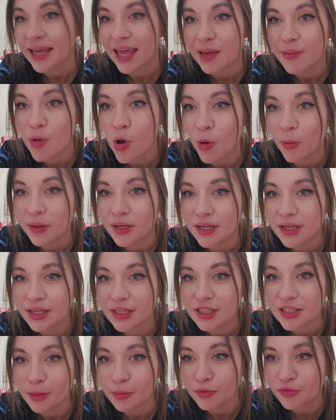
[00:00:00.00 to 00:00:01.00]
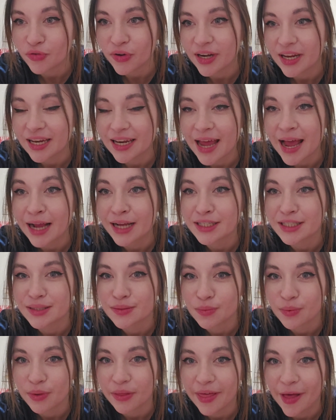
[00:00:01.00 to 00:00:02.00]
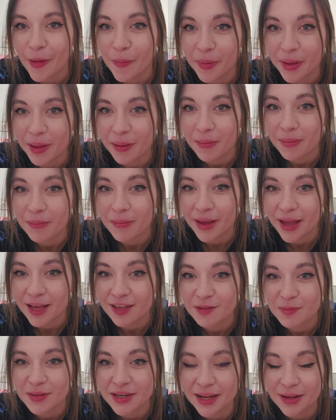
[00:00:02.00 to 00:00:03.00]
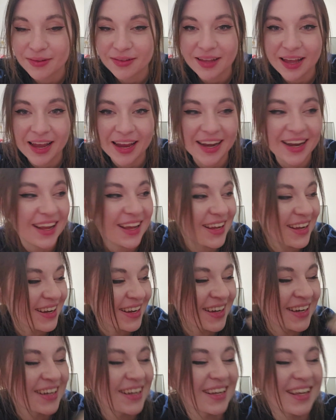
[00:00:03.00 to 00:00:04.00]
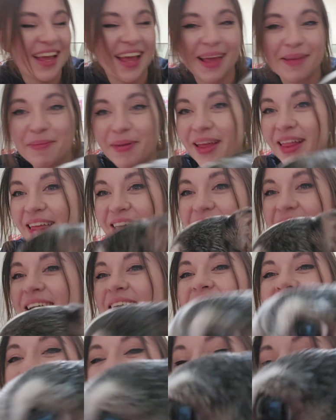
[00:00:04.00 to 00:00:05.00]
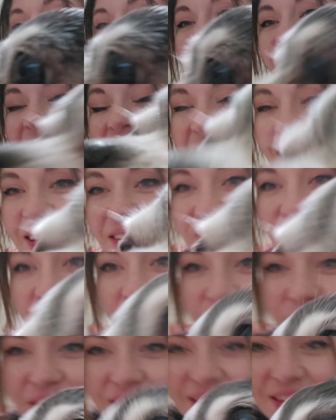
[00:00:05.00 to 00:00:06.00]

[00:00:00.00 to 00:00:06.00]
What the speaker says: came home and jumped straight into action with helping my husband outside. Hey, Bella. So,